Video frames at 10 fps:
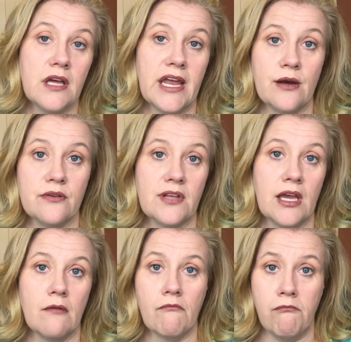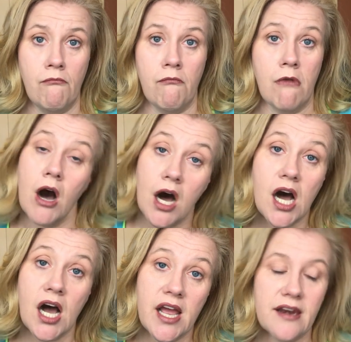And I was like,
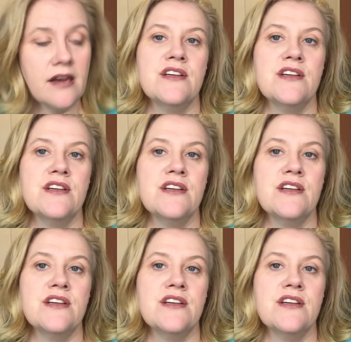what?